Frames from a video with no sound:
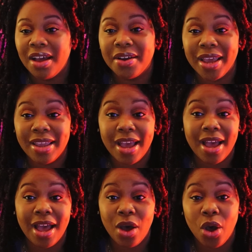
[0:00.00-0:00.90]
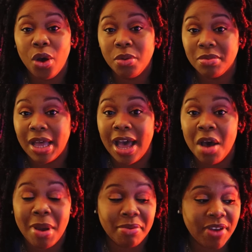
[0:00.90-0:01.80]
Okay, y'all, I hope
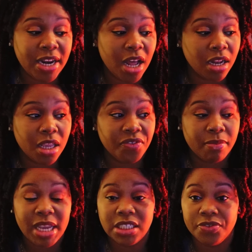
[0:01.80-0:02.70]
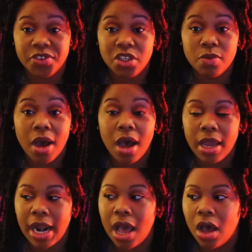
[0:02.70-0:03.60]
I provided all the information for you all,
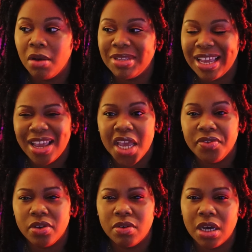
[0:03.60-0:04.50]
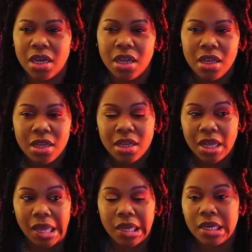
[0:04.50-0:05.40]
and I hope they gave you a
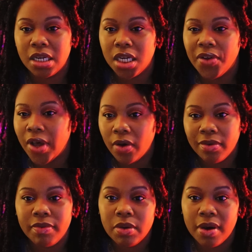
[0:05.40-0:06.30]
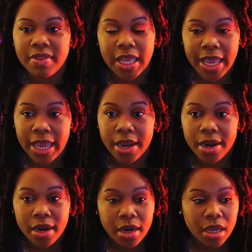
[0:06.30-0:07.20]
good enough overview of the
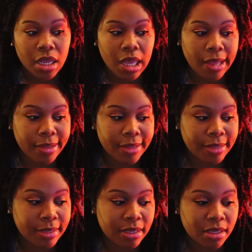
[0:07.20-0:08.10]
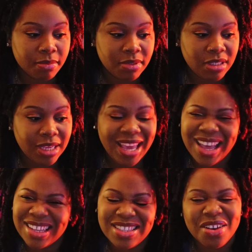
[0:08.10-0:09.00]
hair.
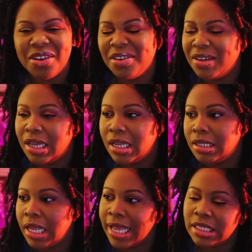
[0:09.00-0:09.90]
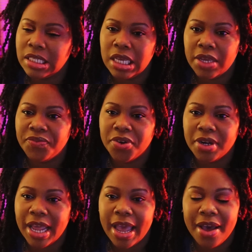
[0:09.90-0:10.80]
Yeah, so that's it for
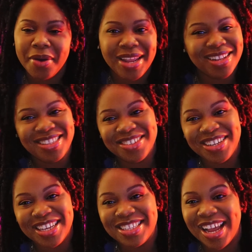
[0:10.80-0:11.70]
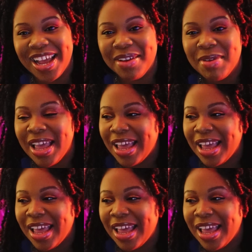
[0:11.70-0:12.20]
now, and until next time.